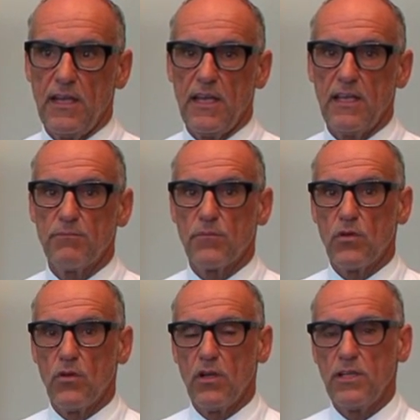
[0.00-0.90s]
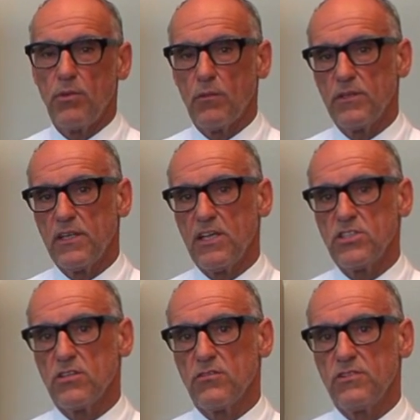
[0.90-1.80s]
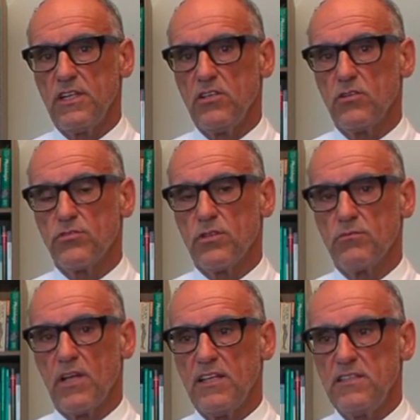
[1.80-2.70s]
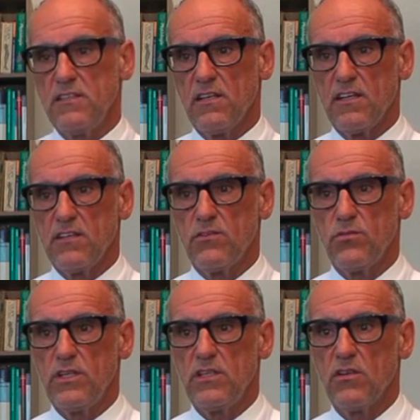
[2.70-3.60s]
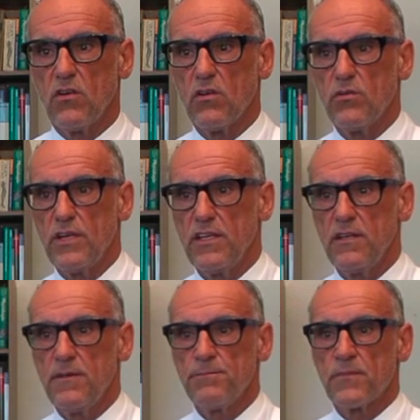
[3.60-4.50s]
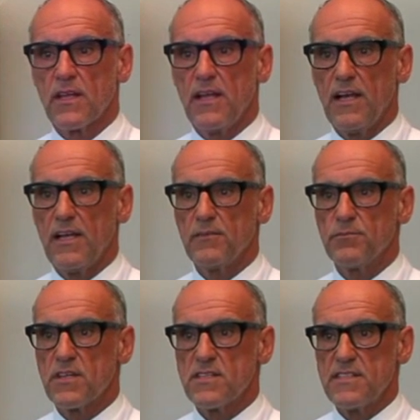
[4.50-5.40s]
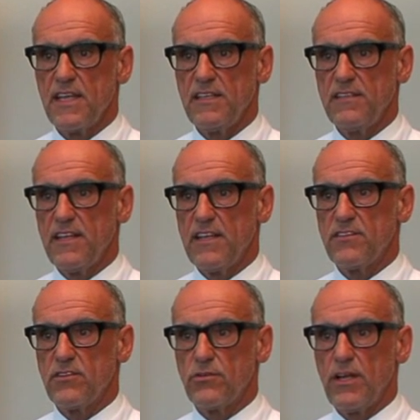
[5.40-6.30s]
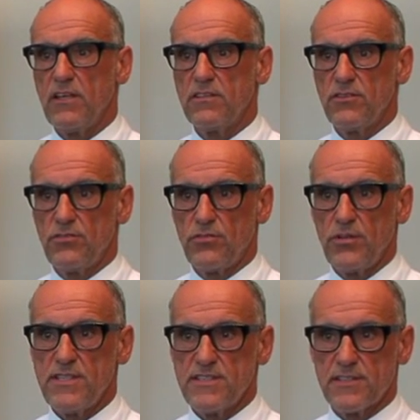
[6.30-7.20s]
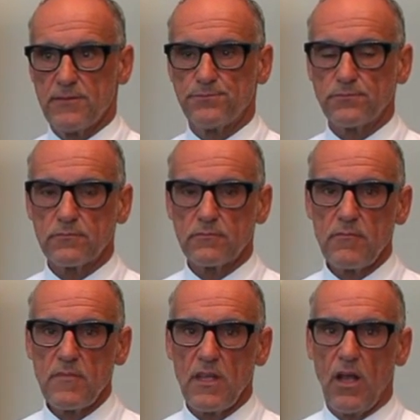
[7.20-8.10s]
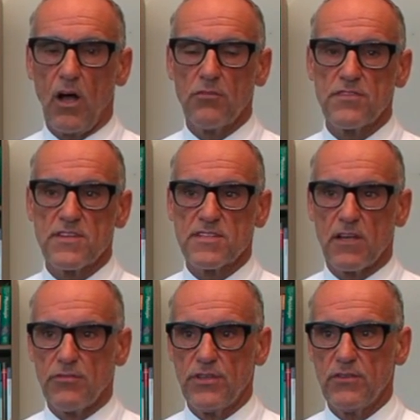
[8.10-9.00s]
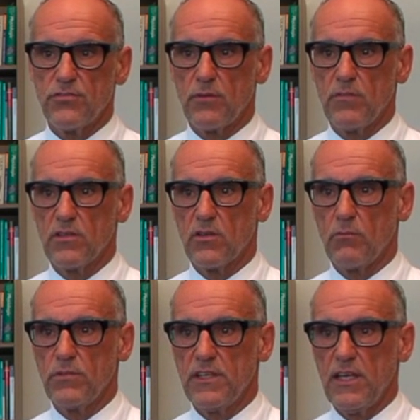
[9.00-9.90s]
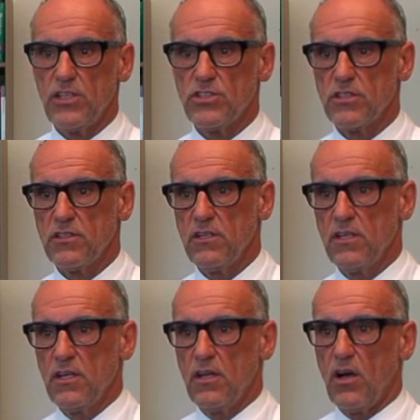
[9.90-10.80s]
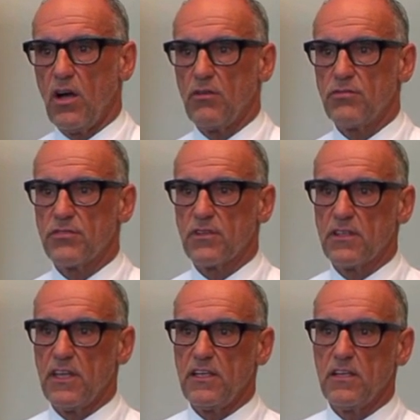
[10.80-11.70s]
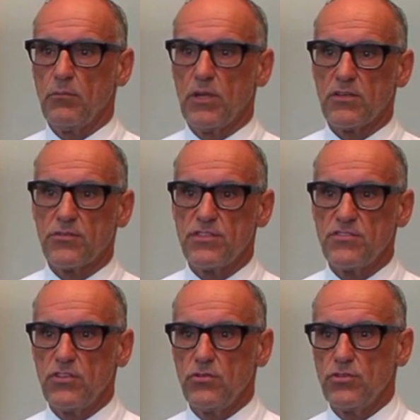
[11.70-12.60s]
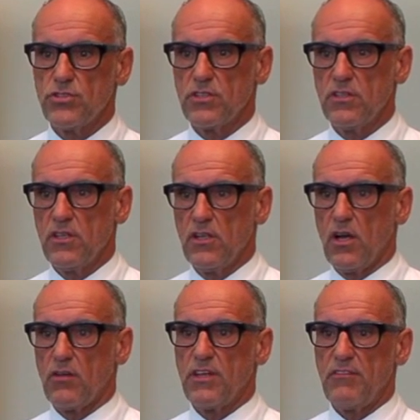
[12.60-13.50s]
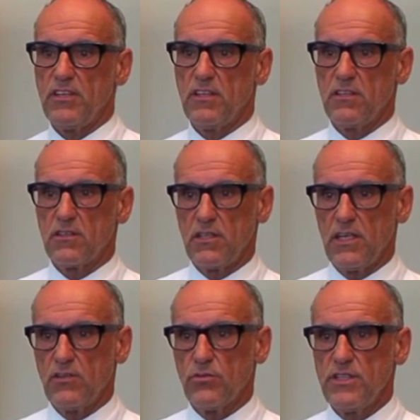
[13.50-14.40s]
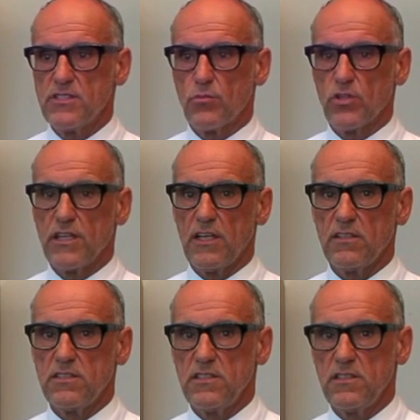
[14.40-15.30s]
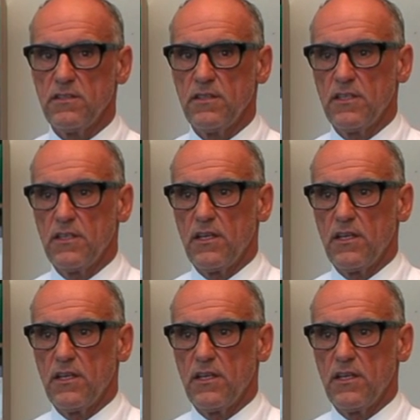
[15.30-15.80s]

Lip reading: In an early publication of Deo from 1993, he already stated that the relative risk of suffering from a complication, of getting a blood transfusion, of having an increased mortality,